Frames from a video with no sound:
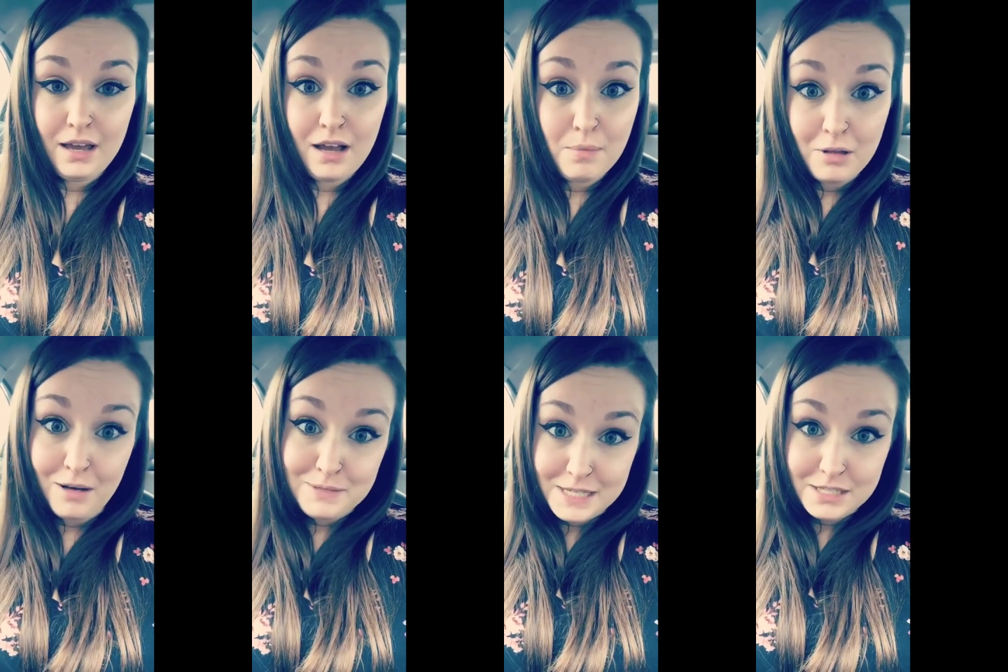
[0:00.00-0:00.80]
Couple
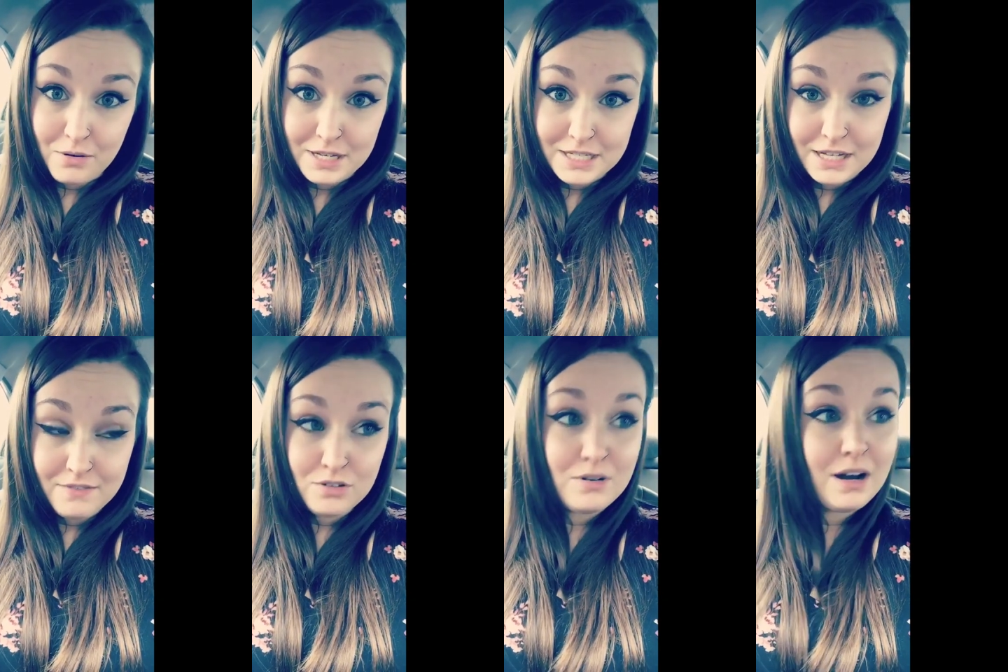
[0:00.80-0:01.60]
updates I wanted to
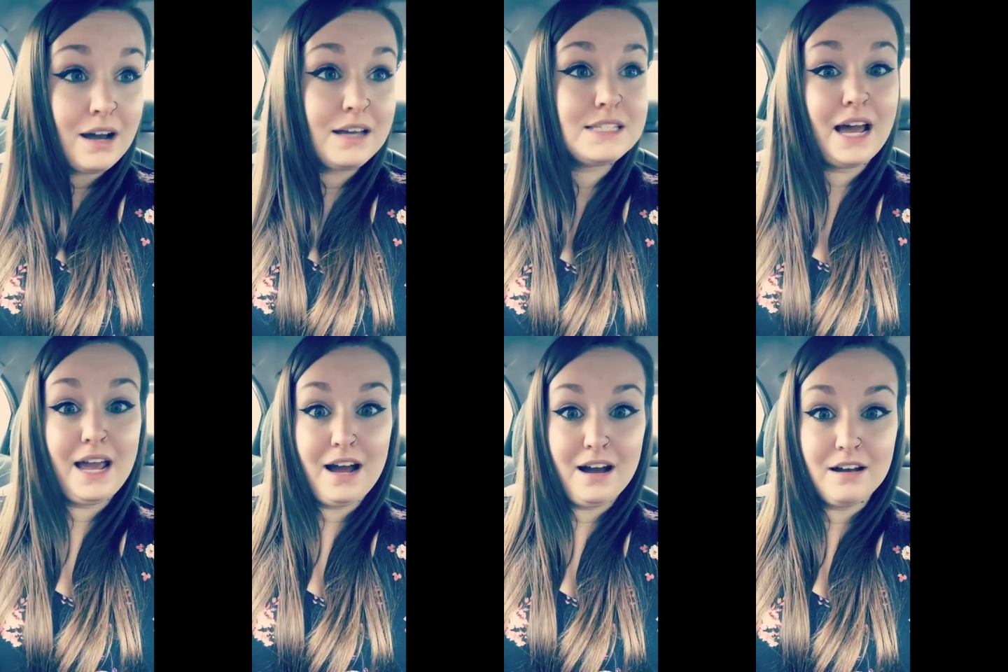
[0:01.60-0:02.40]
give you guys. I
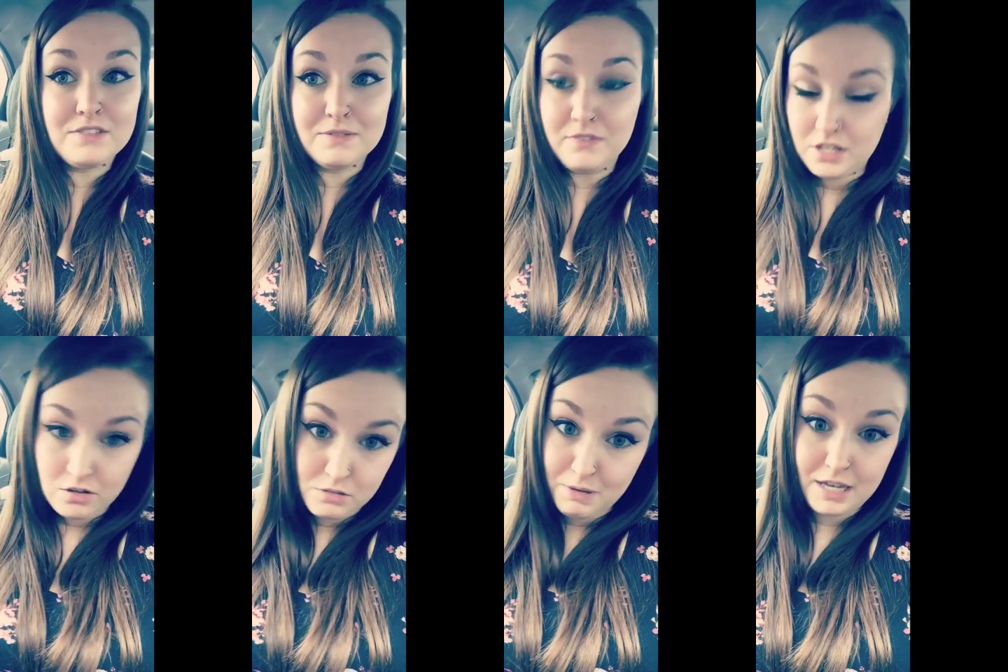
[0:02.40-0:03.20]
have some
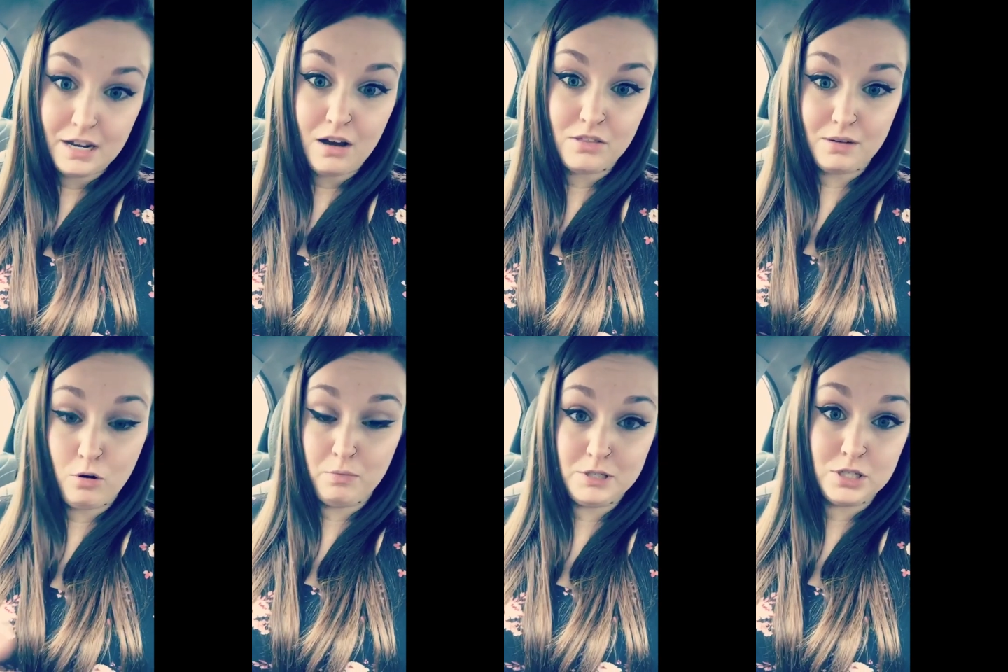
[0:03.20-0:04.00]
videos planned out that
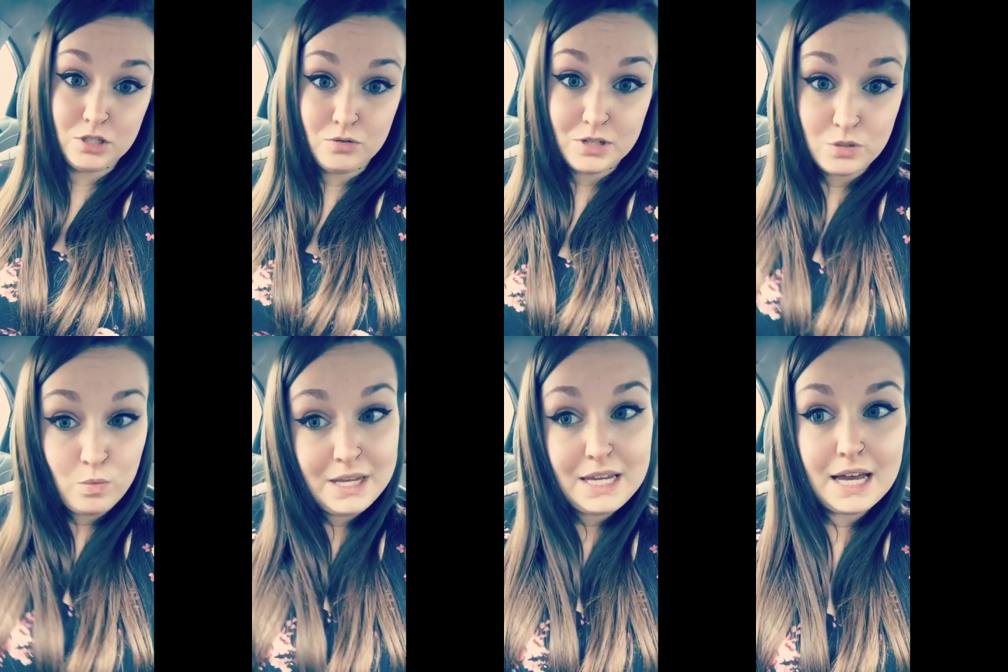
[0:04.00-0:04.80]
I'm hoping to do this
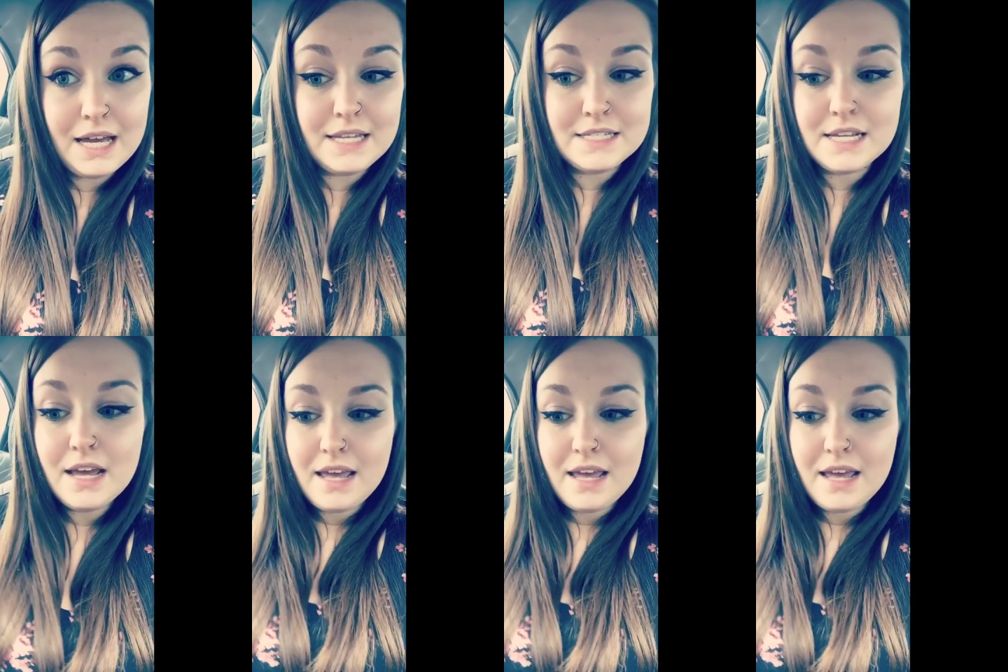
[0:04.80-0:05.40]
weekend,